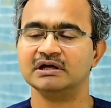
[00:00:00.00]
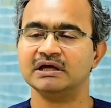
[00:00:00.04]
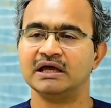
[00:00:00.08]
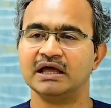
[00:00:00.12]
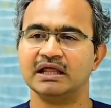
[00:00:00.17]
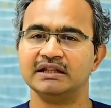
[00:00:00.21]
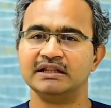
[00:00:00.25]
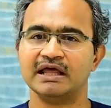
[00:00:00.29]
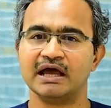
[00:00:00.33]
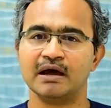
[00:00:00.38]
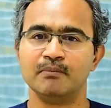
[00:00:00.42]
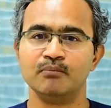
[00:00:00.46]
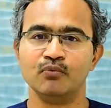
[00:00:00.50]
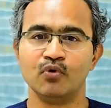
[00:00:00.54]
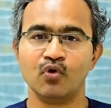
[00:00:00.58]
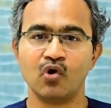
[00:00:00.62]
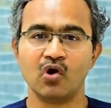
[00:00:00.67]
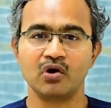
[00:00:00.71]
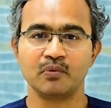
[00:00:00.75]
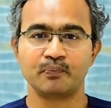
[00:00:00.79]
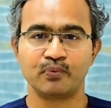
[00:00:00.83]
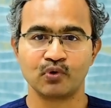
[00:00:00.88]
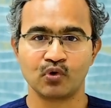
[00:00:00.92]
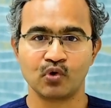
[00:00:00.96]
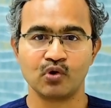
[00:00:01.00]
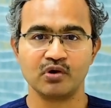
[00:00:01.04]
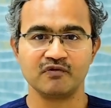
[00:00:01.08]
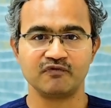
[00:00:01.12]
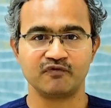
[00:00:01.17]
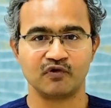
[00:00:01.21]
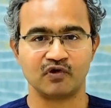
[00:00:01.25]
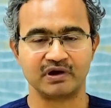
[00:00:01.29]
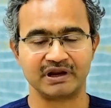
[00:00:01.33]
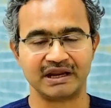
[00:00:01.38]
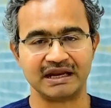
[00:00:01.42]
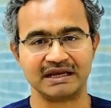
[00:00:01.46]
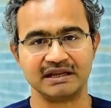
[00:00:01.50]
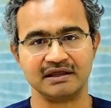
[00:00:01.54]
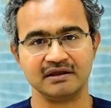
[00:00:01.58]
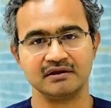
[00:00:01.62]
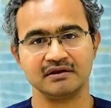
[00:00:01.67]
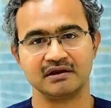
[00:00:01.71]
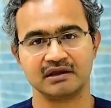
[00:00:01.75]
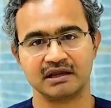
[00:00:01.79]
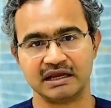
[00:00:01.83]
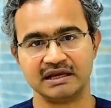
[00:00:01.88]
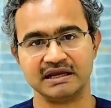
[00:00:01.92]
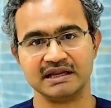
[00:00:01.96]
they are more prone for getting
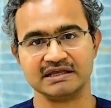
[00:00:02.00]
kidney